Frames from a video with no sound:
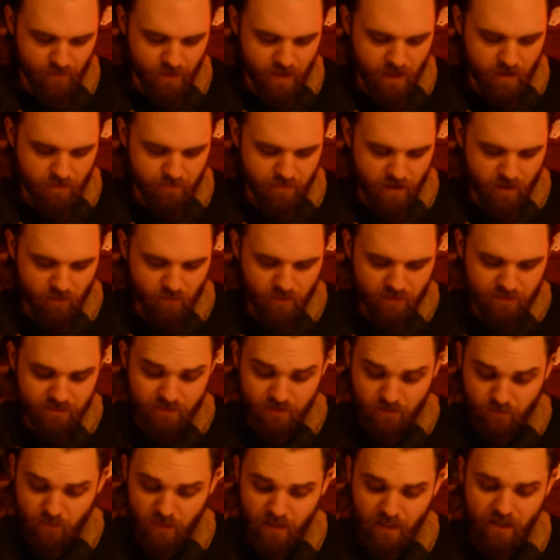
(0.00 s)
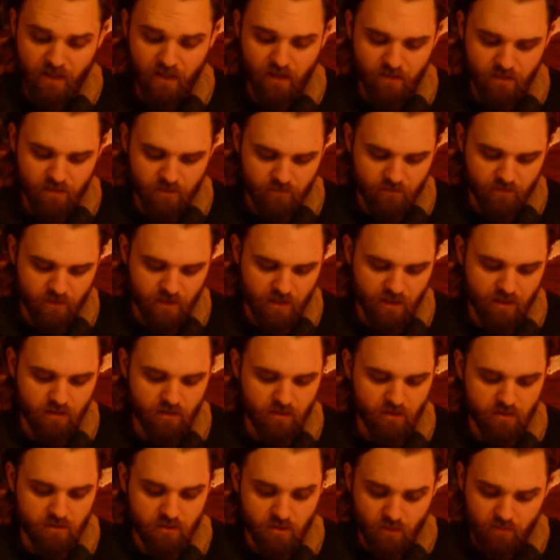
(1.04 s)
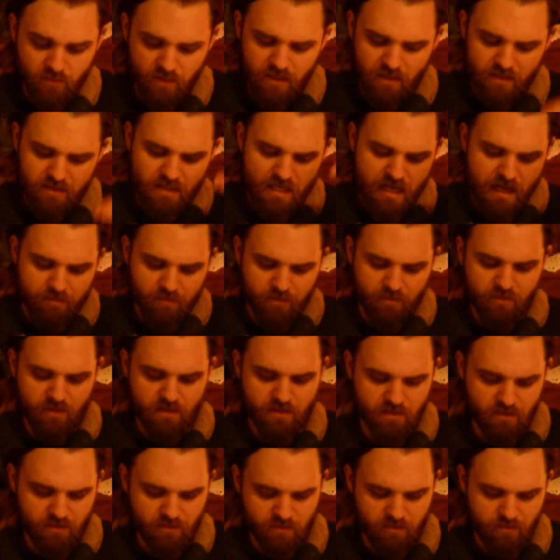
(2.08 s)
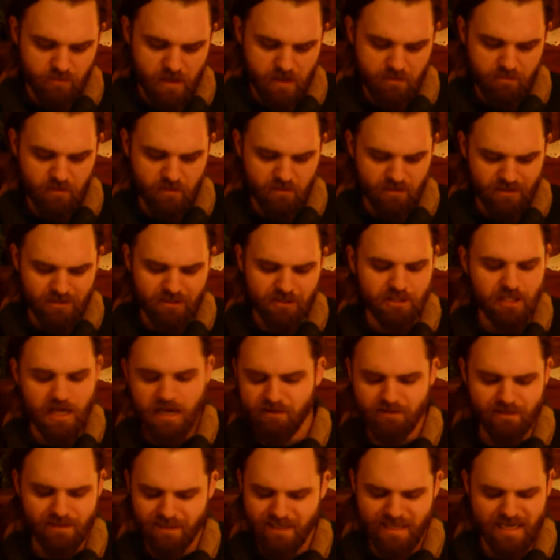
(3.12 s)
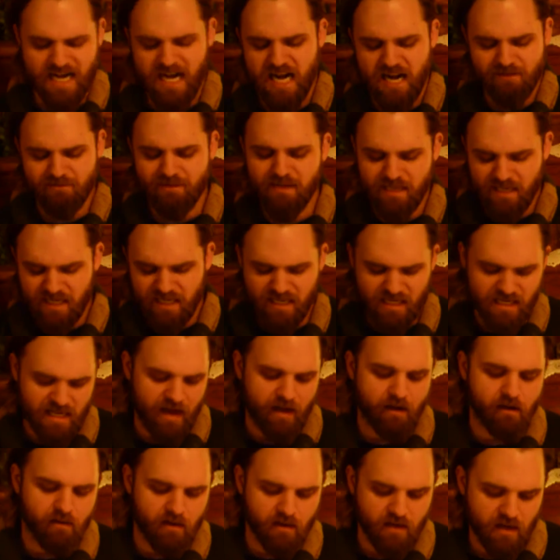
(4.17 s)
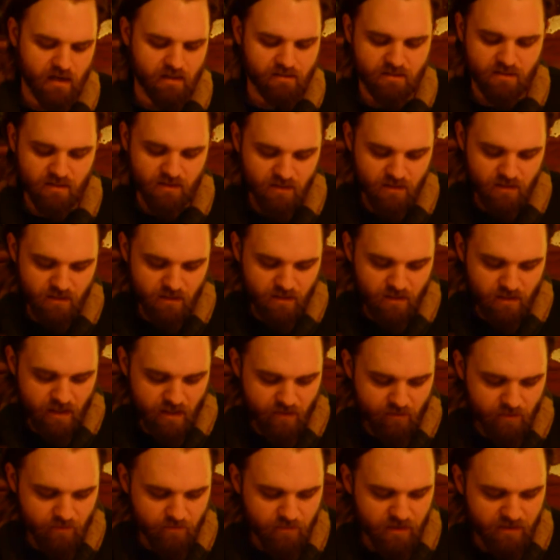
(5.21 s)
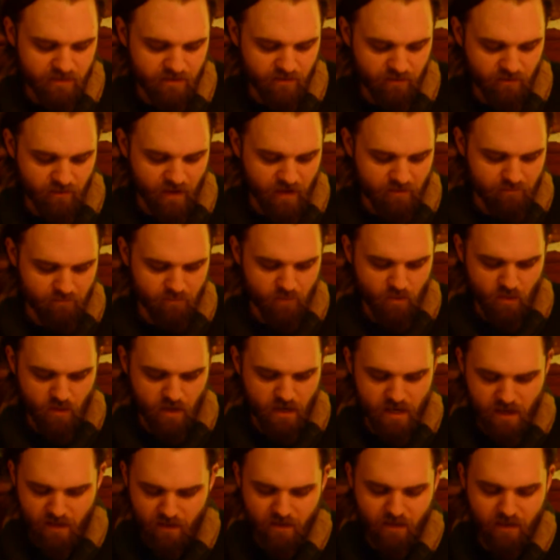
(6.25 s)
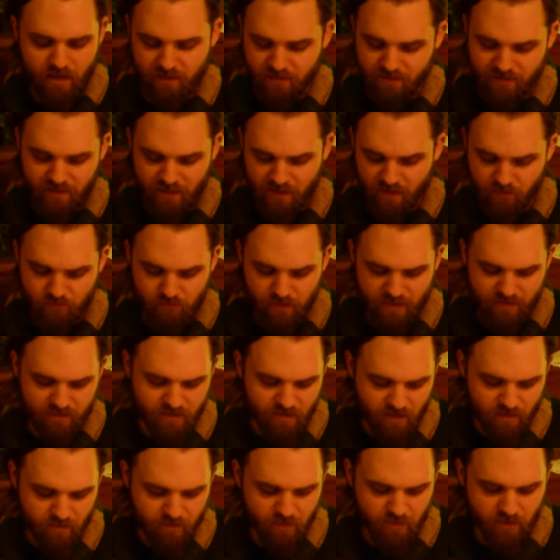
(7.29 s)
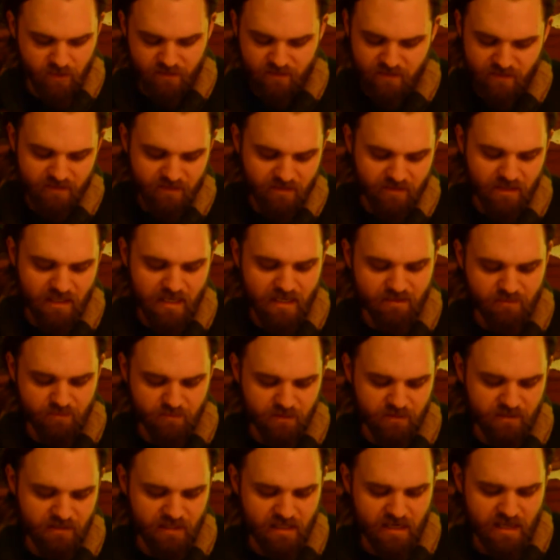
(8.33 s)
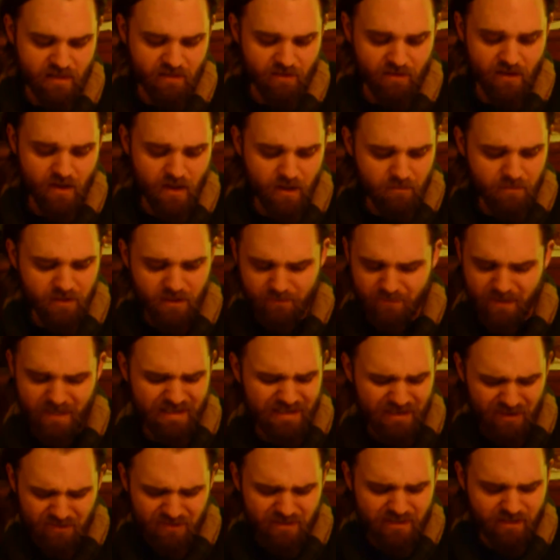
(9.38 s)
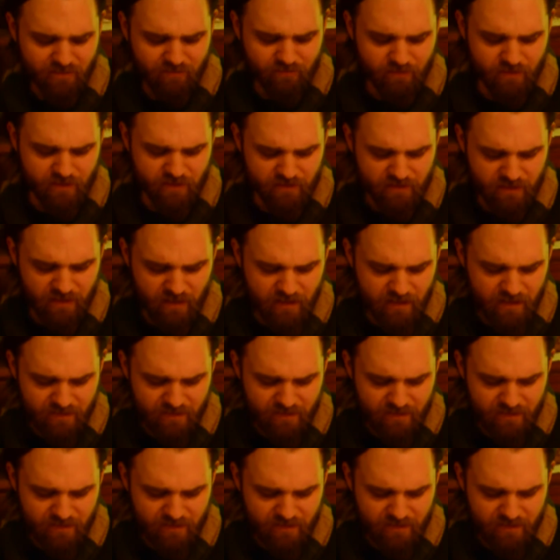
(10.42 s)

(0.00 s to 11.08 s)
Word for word: About once a week, Uncle Vernon looked over the top of his newspaper and shouted that Harry needed a haircut. Harry must have had more haircuts than the rest of the boys in his class put together, but it made no difference.